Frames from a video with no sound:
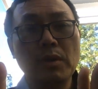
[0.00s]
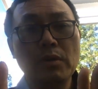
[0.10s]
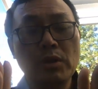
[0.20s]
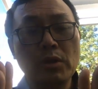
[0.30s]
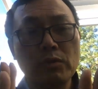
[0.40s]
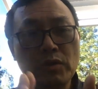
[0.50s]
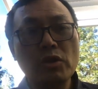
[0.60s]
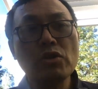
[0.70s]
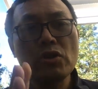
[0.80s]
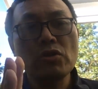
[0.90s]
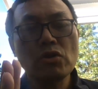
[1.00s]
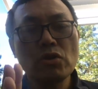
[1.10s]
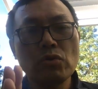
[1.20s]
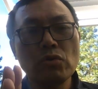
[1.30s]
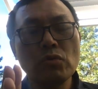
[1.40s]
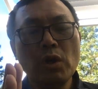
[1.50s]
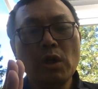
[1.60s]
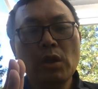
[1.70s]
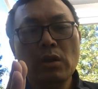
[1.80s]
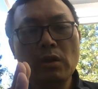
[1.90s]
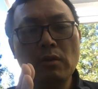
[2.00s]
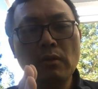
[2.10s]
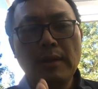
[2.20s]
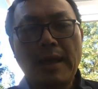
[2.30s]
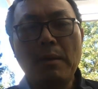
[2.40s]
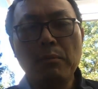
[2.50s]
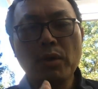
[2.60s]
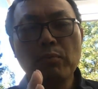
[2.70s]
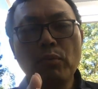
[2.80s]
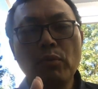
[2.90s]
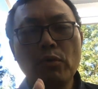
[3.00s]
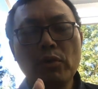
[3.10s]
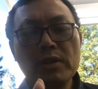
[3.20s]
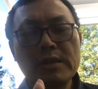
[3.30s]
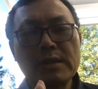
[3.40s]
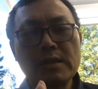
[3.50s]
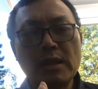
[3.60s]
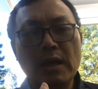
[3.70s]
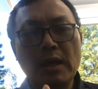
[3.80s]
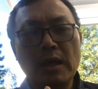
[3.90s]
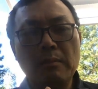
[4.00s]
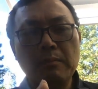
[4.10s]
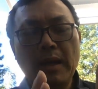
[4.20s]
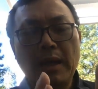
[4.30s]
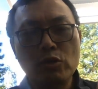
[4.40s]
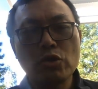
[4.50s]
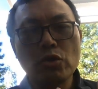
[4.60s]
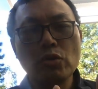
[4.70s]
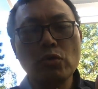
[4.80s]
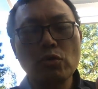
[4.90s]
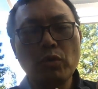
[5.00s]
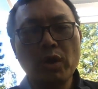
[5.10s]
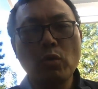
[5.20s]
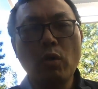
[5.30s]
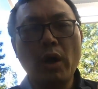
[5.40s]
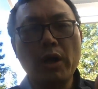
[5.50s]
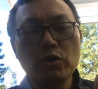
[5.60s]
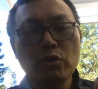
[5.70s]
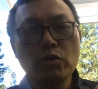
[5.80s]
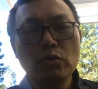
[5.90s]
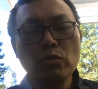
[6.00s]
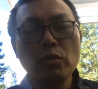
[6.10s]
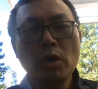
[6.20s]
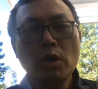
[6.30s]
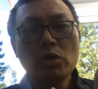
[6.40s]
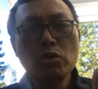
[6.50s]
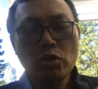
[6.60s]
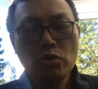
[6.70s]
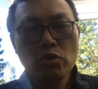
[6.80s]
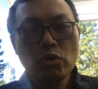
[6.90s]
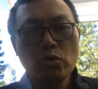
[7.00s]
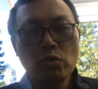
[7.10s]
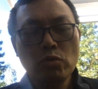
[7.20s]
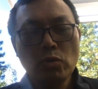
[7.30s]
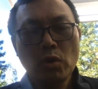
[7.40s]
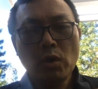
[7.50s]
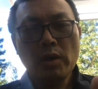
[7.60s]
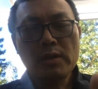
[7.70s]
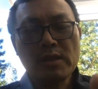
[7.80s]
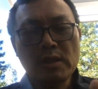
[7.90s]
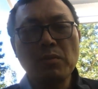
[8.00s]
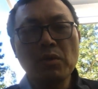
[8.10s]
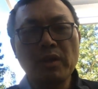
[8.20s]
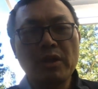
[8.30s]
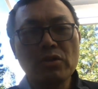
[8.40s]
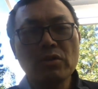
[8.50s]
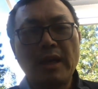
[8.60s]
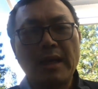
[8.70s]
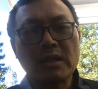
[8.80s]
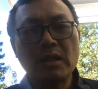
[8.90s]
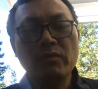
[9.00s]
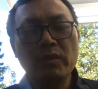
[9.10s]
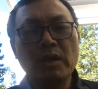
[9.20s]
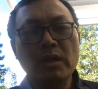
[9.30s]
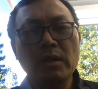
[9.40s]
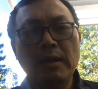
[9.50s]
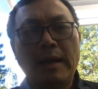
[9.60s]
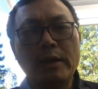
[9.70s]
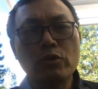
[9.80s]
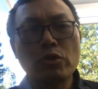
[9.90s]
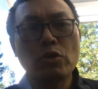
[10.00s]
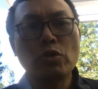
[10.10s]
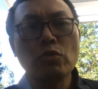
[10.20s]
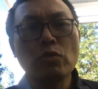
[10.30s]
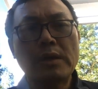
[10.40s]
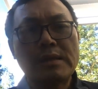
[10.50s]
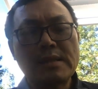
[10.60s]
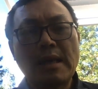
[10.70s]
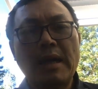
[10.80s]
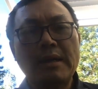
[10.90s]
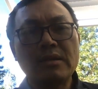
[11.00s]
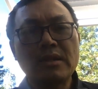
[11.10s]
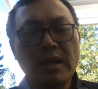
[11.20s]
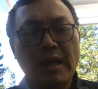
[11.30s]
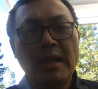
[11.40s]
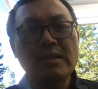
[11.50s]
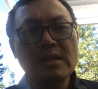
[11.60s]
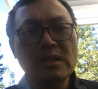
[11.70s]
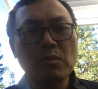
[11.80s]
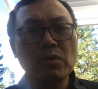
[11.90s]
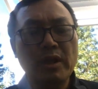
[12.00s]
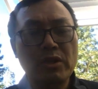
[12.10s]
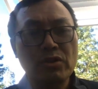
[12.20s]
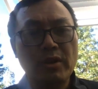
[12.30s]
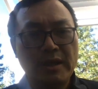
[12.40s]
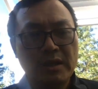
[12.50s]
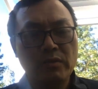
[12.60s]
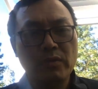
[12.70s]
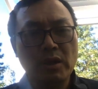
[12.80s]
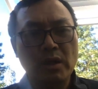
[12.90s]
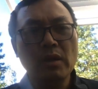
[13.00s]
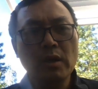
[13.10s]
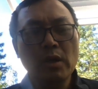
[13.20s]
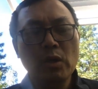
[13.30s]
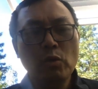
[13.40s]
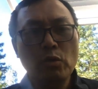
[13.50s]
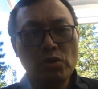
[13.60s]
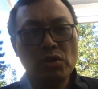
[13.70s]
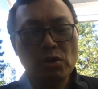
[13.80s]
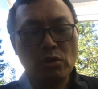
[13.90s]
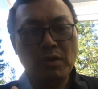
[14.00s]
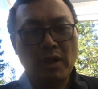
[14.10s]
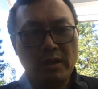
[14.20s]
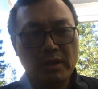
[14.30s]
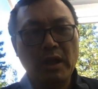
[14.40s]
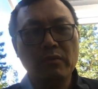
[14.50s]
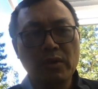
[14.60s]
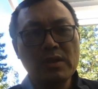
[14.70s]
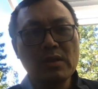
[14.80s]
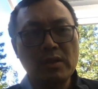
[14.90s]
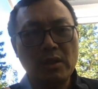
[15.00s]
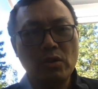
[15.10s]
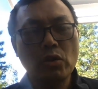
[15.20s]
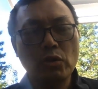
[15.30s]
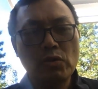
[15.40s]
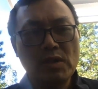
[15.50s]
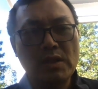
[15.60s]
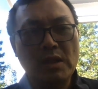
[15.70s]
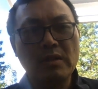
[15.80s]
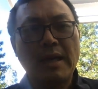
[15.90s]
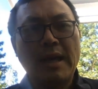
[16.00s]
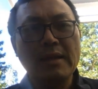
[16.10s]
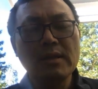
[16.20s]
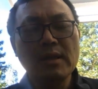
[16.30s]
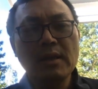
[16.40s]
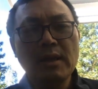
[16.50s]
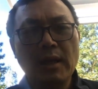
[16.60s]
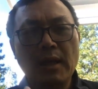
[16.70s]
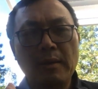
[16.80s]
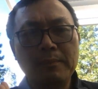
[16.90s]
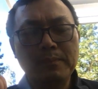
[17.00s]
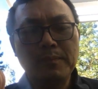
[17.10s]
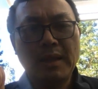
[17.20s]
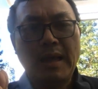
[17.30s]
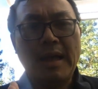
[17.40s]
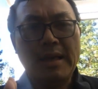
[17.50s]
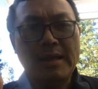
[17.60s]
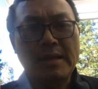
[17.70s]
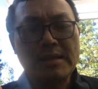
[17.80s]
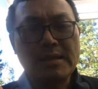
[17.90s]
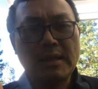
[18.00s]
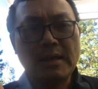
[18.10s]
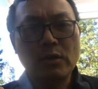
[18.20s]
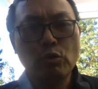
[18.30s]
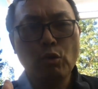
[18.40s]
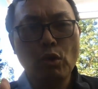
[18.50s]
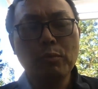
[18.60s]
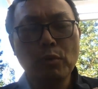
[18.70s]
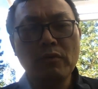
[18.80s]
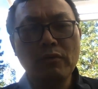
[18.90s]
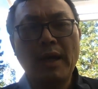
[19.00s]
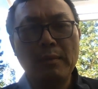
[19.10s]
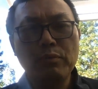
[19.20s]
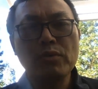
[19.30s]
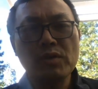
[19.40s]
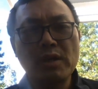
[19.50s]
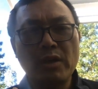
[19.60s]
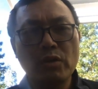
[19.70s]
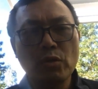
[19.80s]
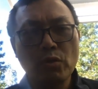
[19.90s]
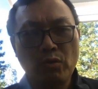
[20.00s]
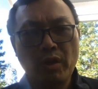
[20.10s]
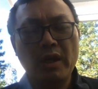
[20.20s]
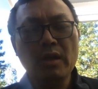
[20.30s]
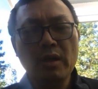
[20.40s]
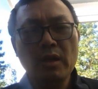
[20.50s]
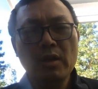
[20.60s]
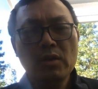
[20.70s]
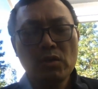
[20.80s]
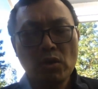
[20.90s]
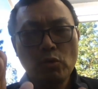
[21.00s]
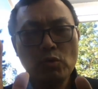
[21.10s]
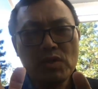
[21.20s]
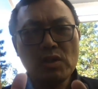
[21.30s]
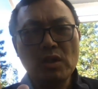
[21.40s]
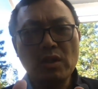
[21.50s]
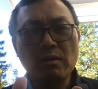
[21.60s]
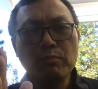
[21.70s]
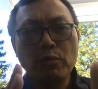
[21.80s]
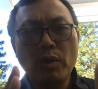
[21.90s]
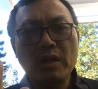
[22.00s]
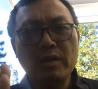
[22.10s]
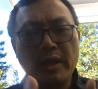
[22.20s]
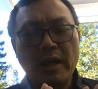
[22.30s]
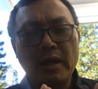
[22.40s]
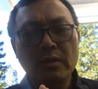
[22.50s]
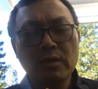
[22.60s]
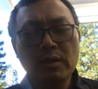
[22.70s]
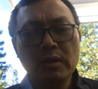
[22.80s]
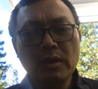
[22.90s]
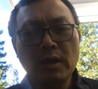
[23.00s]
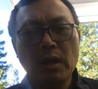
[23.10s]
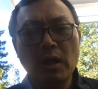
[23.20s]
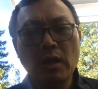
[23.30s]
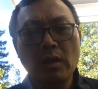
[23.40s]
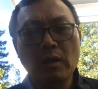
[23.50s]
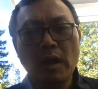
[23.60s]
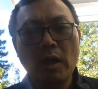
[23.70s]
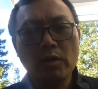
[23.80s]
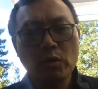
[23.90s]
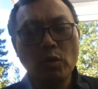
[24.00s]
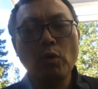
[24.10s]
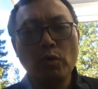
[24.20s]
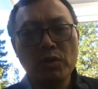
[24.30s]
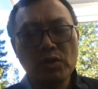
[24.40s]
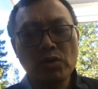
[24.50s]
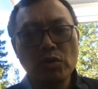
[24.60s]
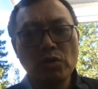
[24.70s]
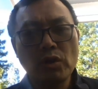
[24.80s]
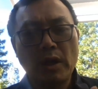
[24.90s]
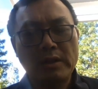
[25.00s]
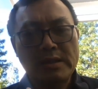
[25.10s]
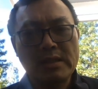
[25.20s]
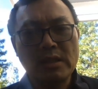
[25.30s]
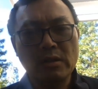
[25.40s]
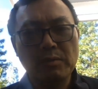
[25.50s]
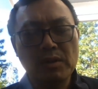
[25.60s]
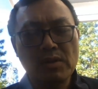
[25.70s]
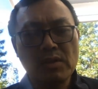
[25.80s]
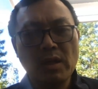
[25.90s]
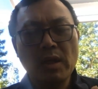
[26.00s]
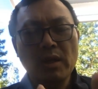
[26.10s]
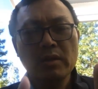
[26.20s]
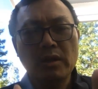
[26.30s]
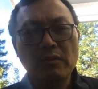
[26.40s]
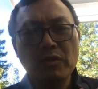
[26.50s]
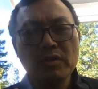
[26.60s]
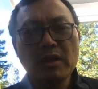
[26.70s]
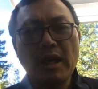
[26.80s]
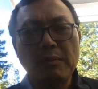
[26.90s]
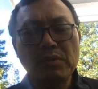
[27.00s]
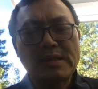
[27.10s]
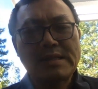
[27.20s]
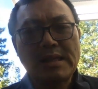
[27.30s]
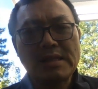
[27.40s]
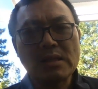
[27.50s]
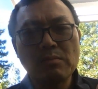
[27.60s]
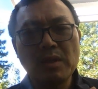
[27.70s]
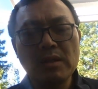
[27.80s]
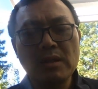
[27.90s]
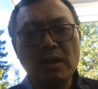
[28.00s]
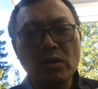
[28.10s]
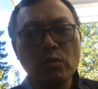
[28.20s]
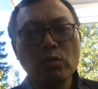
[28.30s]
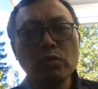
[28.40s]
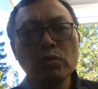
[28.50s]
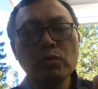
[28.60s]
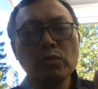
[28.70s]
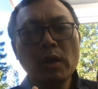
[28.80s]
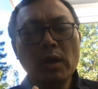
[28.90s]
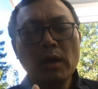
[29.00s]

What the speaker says: in addition to the lab reports, I do require you to do simulation activity. I do assign 10 simulation activity, which is going to be on Canvas, and you're going to see that. That is 12.5% your grade. So you will see the breakdown our course here on the syllabus. Different type of assessment include